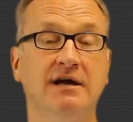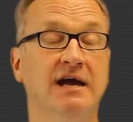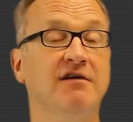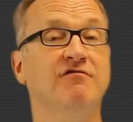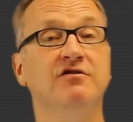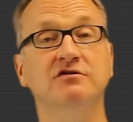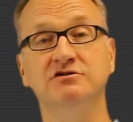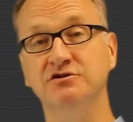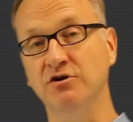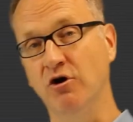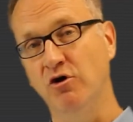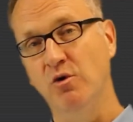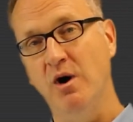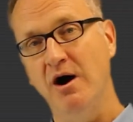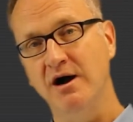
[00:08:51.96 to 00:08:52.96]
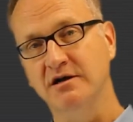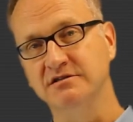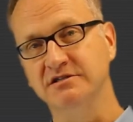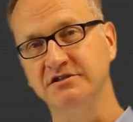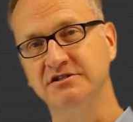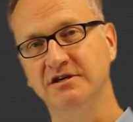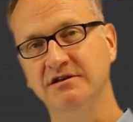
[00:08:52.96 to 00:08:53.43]
If there's no
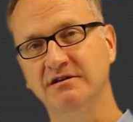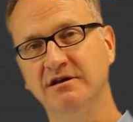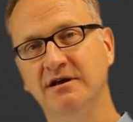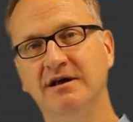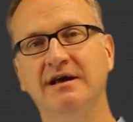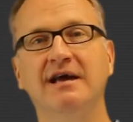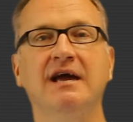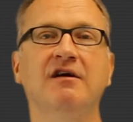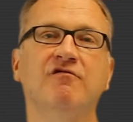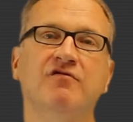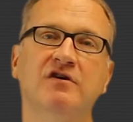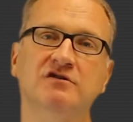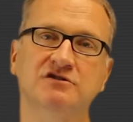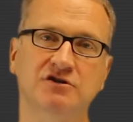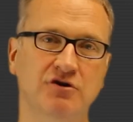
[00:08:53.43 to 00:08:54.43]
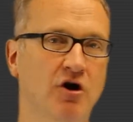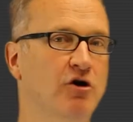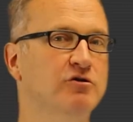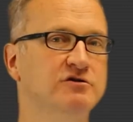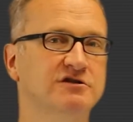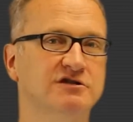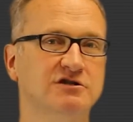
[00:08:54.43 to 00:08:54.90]
oxygen, if there's
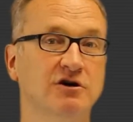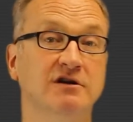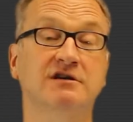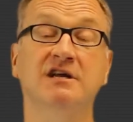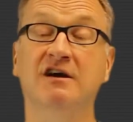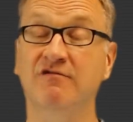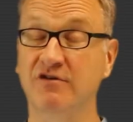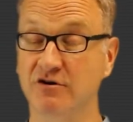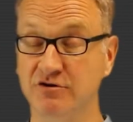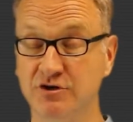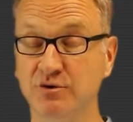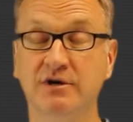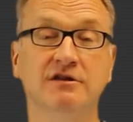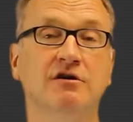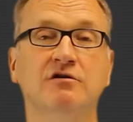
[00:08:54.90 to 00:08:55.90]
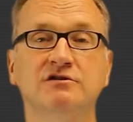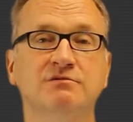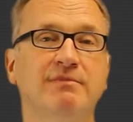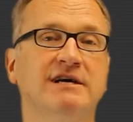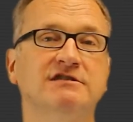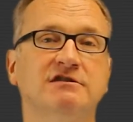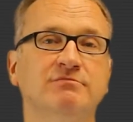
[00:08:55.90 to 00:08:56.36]
no soot, if you're doing those
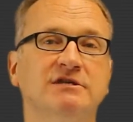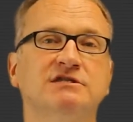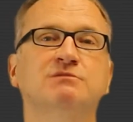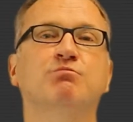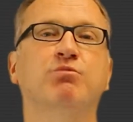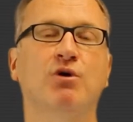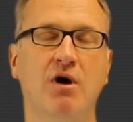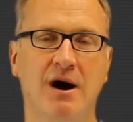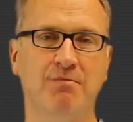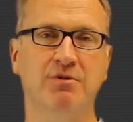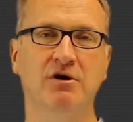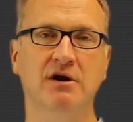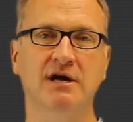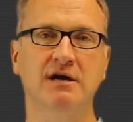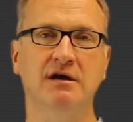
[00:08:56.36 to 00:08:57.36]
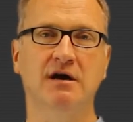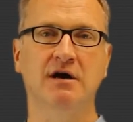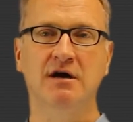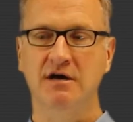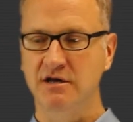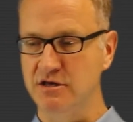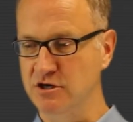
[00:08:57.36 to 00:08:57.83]
measurements properly,
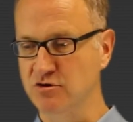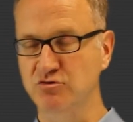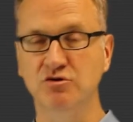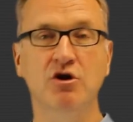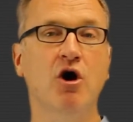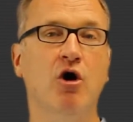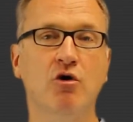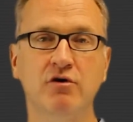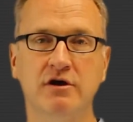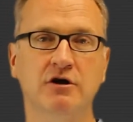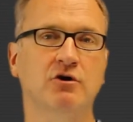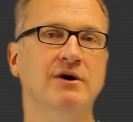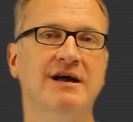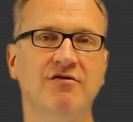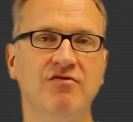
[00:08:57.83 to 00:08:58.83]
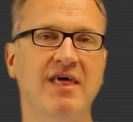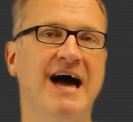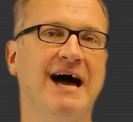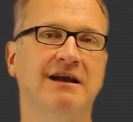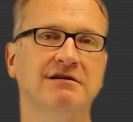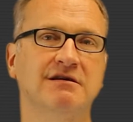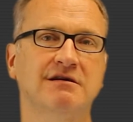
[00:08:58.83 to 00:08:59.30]
you know you're in
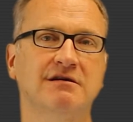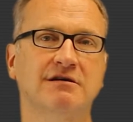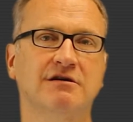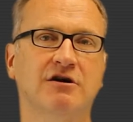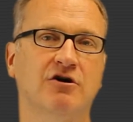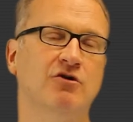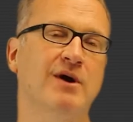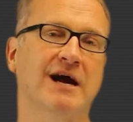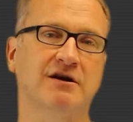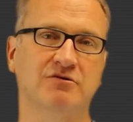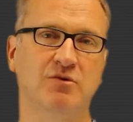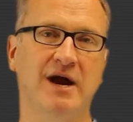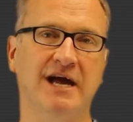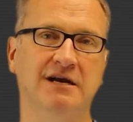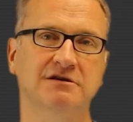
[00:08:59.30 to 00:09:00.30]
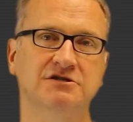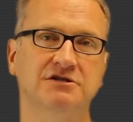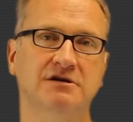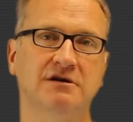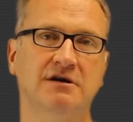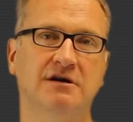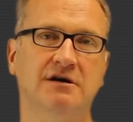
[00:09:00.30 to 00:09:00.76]
that correct
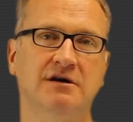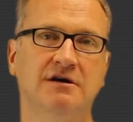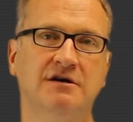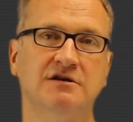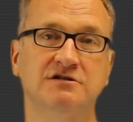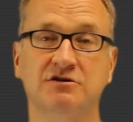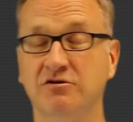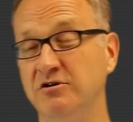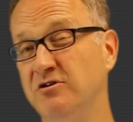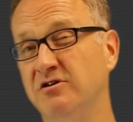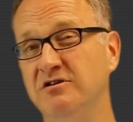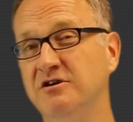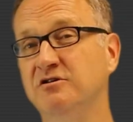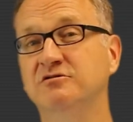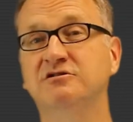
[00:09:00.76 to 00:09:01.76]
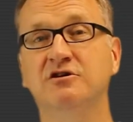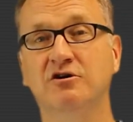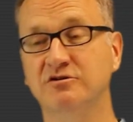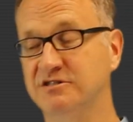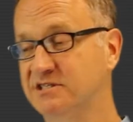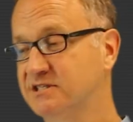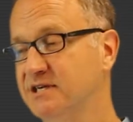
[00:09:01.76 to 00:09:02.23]
range. So you can use
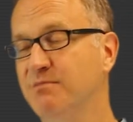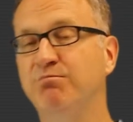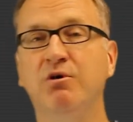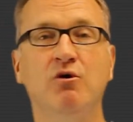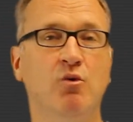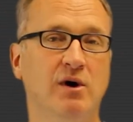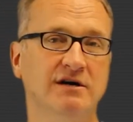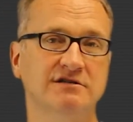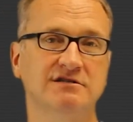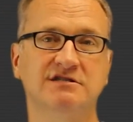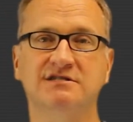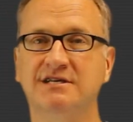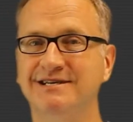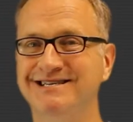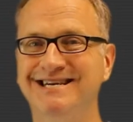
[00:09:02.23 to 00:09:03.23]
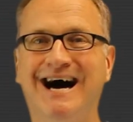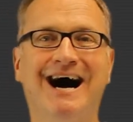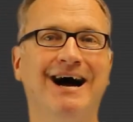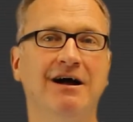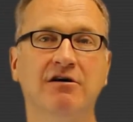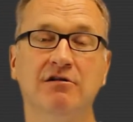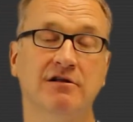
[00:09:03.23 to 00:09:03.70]
those simple ones to
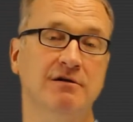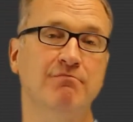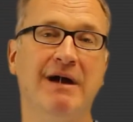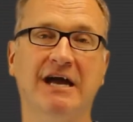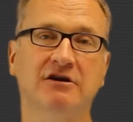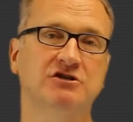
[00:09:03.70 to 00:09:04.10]
dial and make